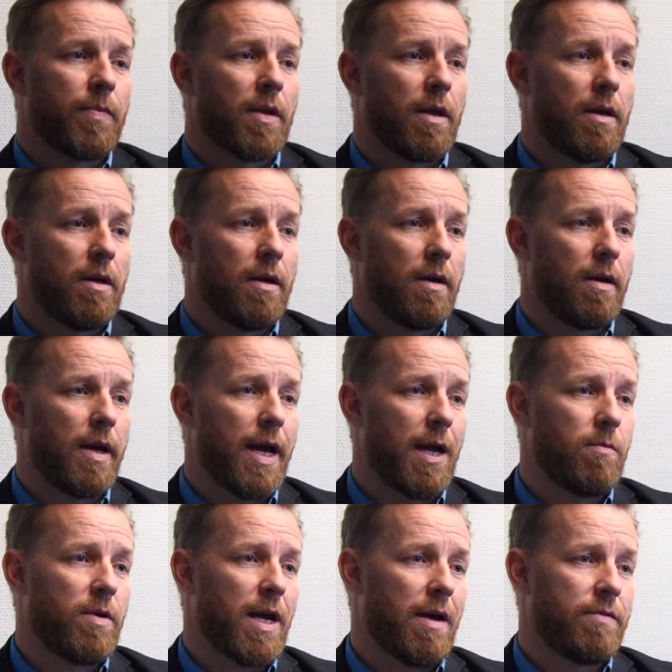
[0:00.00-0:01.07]
and
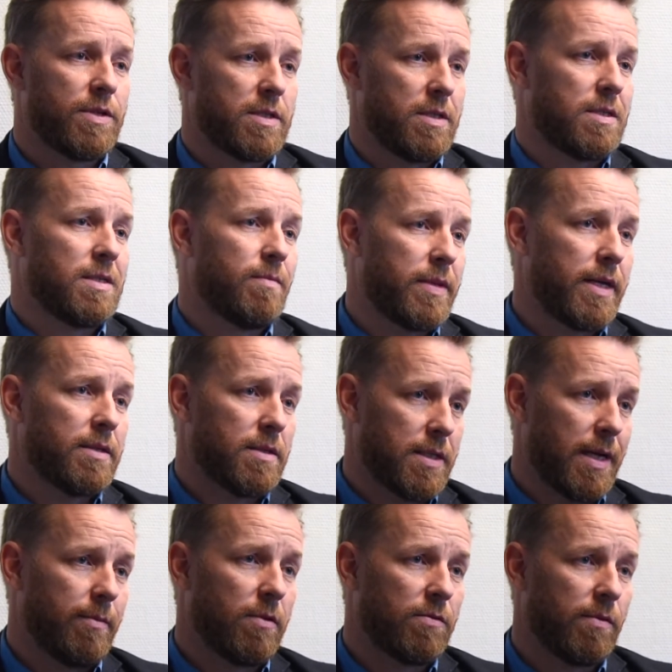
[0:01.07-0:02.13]
we have a system that is
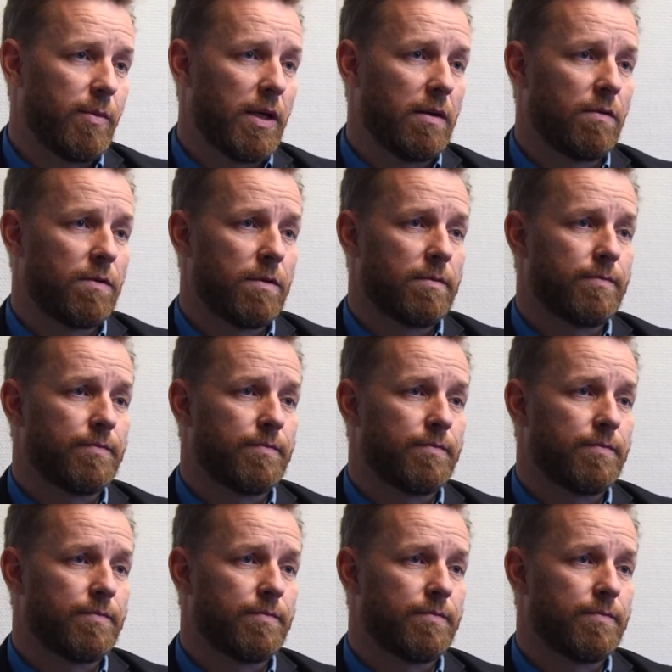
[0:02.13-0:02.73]
stable for months.